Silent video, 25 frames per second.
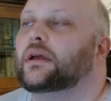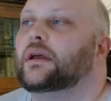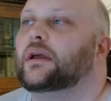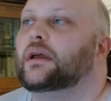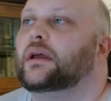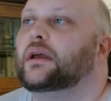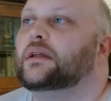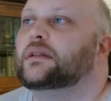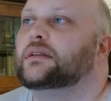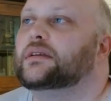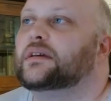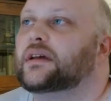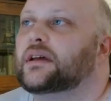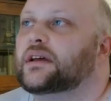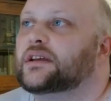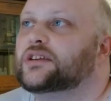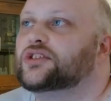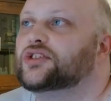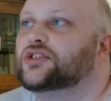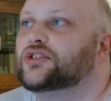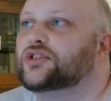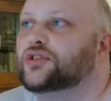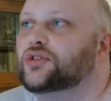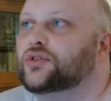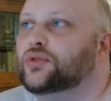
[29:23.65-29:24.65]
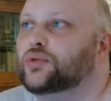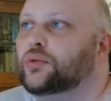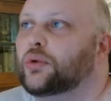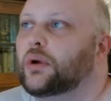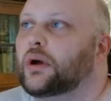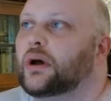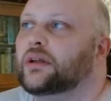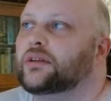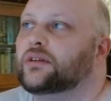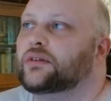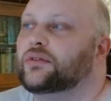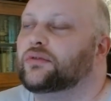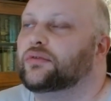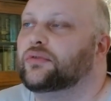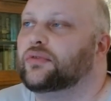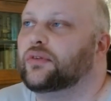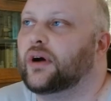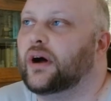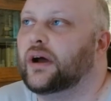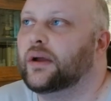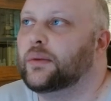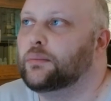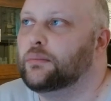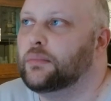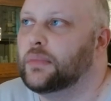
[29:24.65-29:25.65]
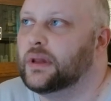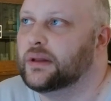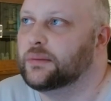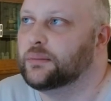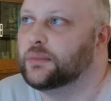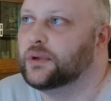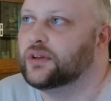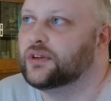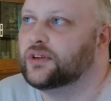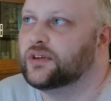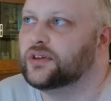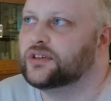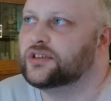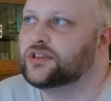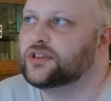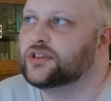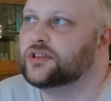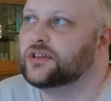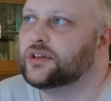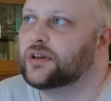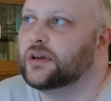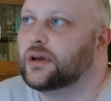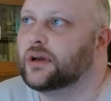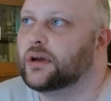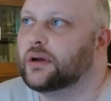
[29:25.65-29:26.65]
It has 205 millimeters,